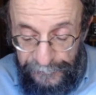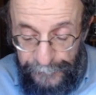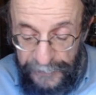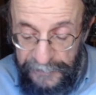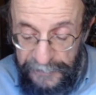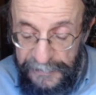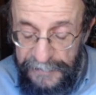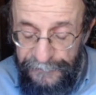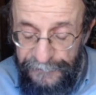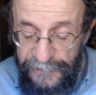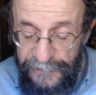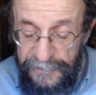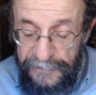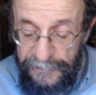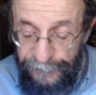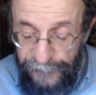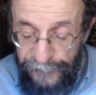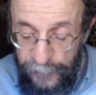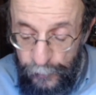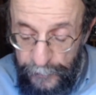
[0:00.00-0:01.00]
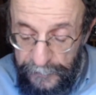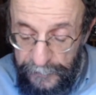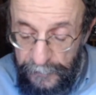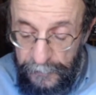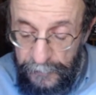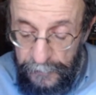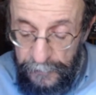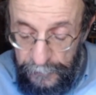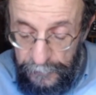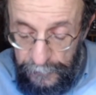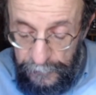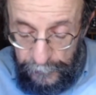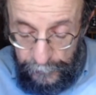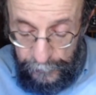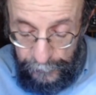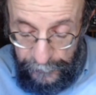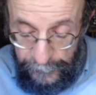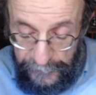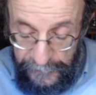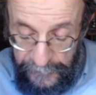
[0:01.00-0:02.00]
but even if you
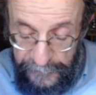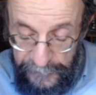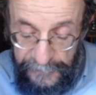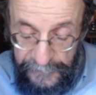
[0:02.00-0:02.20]
include